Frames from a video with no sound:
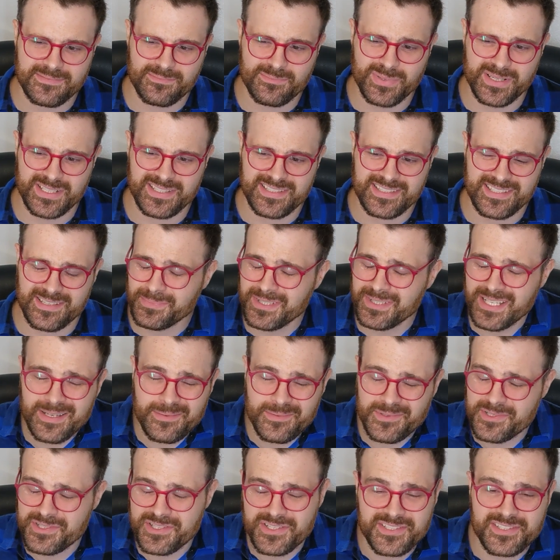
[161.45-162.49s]
but
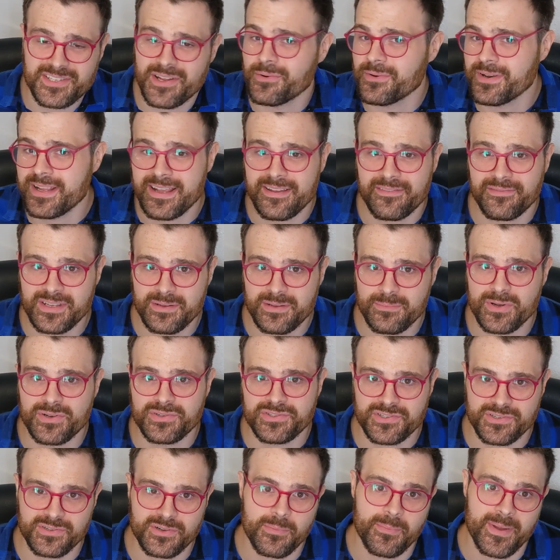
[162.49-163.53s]
sometimes you just don't have the
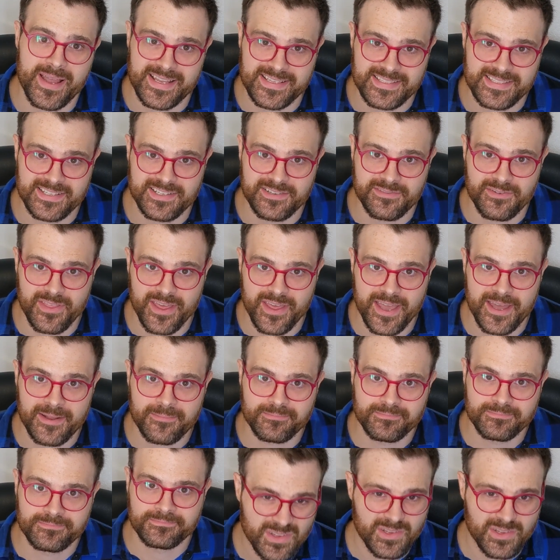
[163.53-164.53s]
emotional capacity for that.